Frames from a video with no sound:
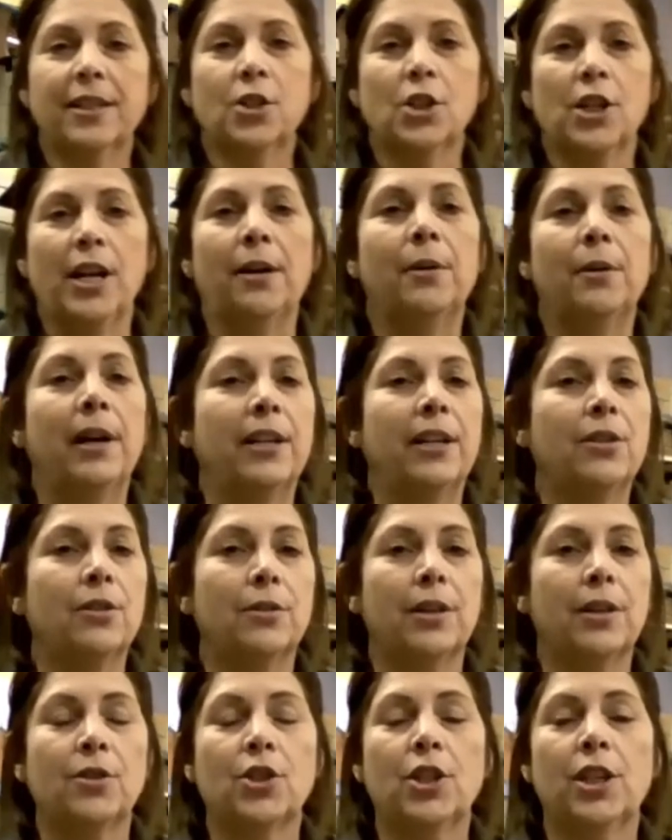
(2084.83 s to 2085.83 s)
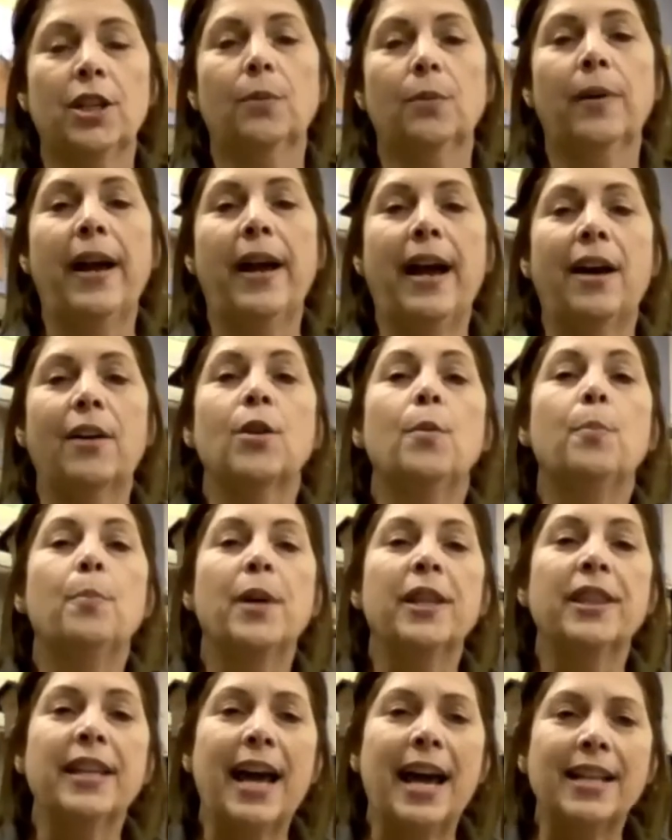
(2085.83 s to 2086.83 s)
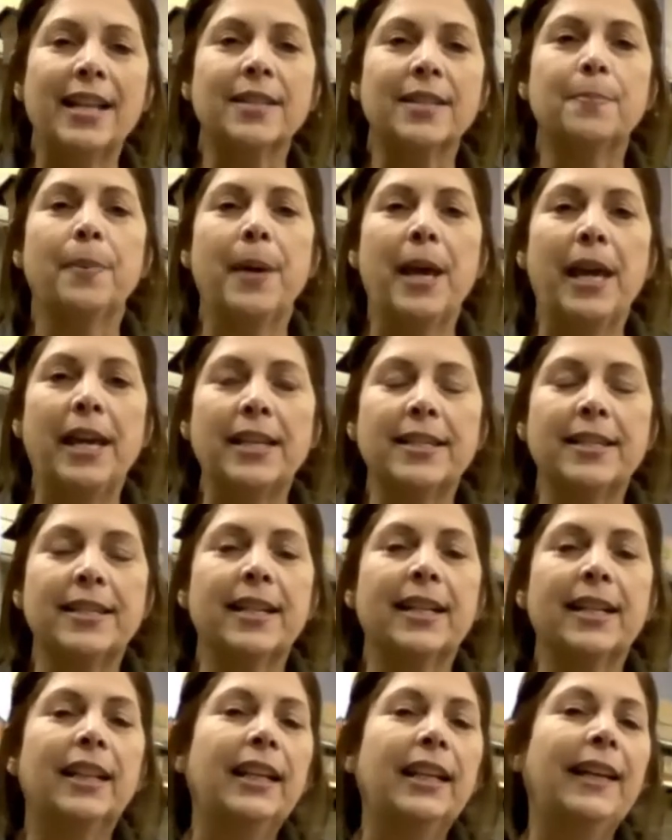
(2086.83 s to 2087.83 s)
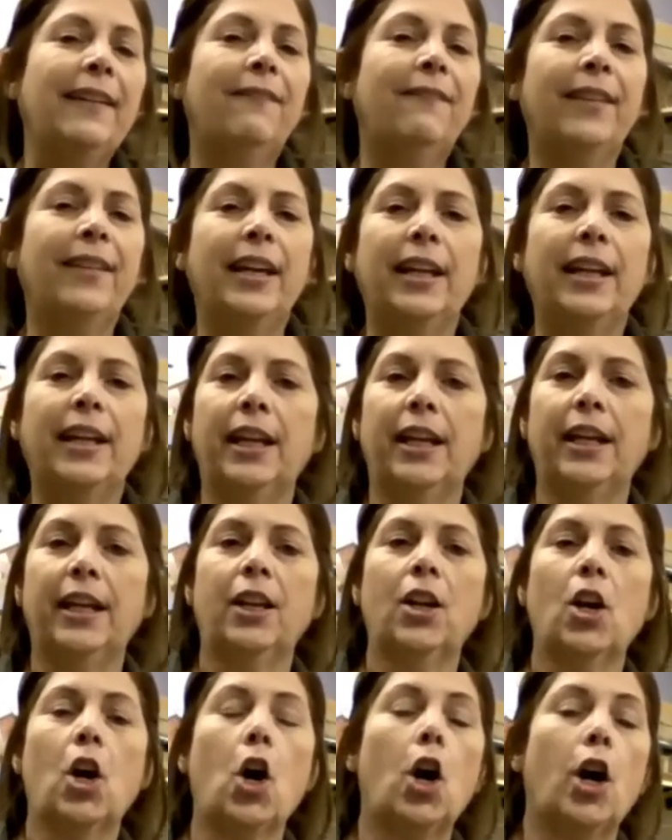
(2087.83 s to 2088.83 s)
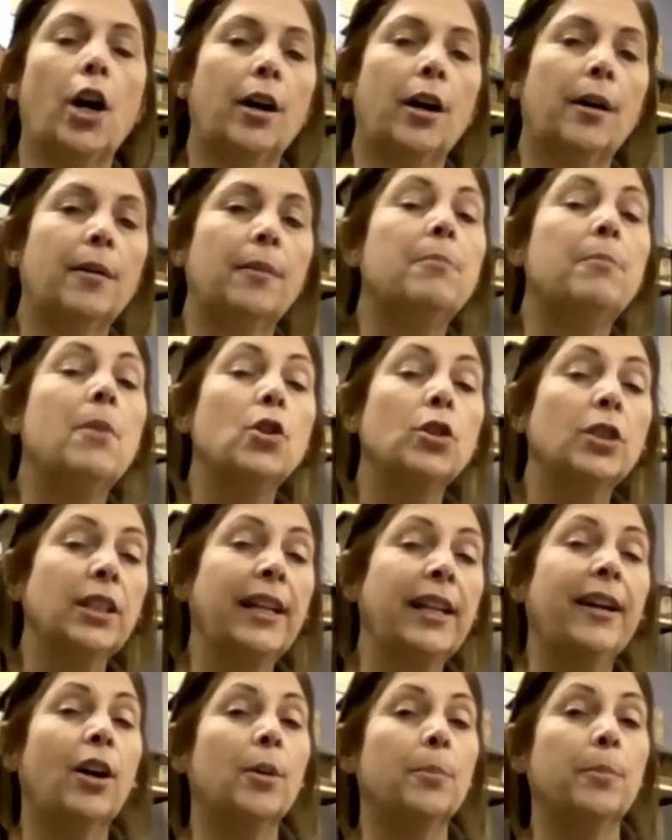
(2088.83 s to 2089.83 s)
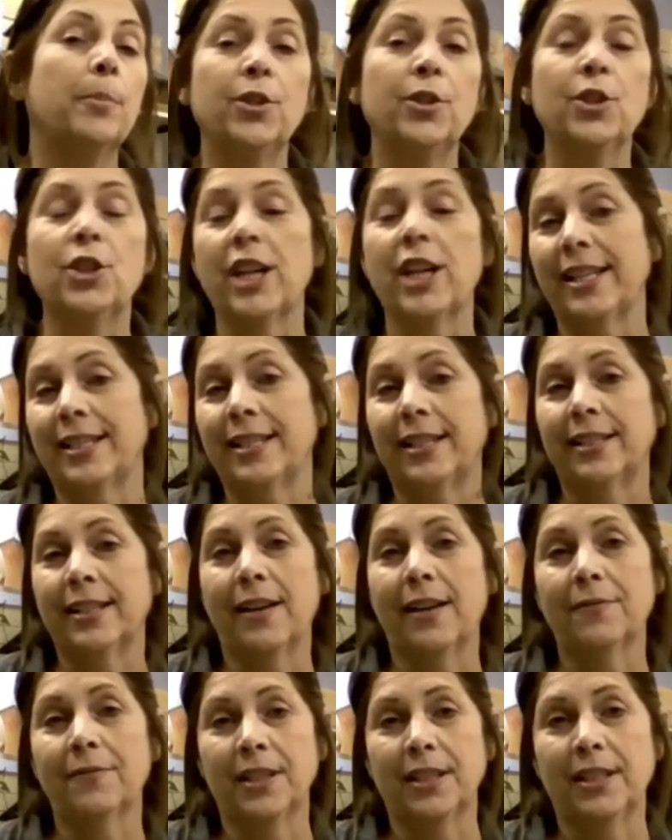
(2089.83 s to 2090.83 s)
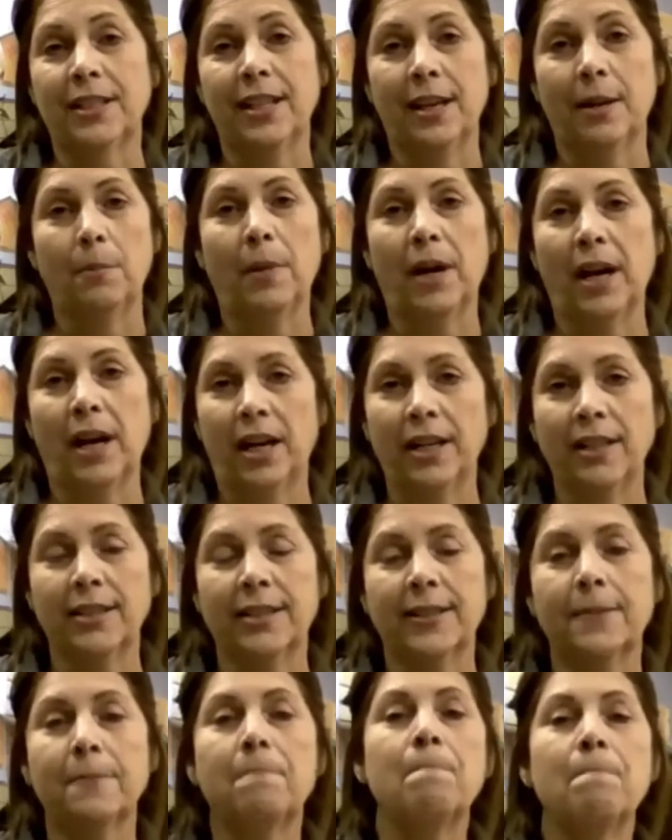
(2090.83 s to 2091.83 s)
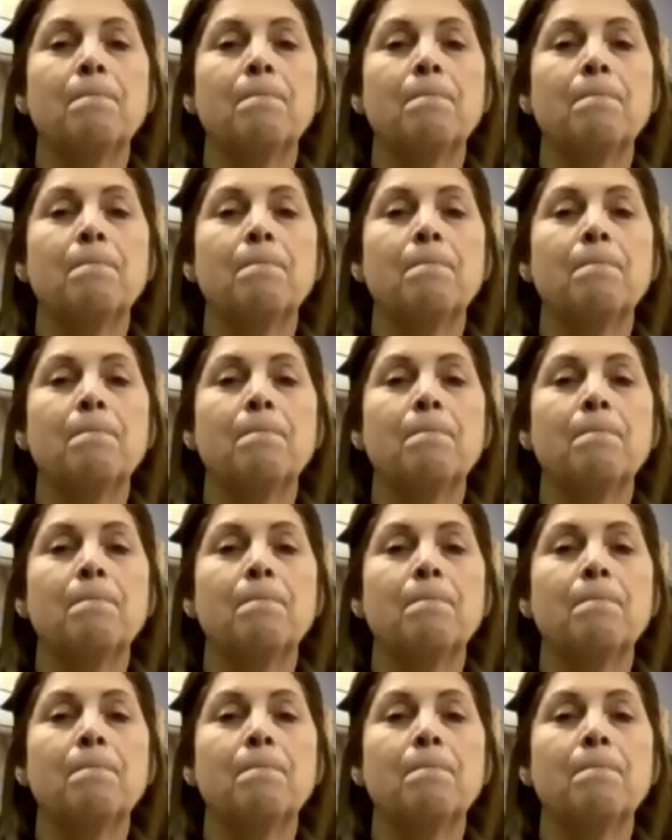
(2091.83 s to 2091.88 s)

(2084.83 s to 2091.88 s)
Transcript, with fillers: shell. I do those year round, but that's basically feeding our mostly our blue jays and tufted titmice.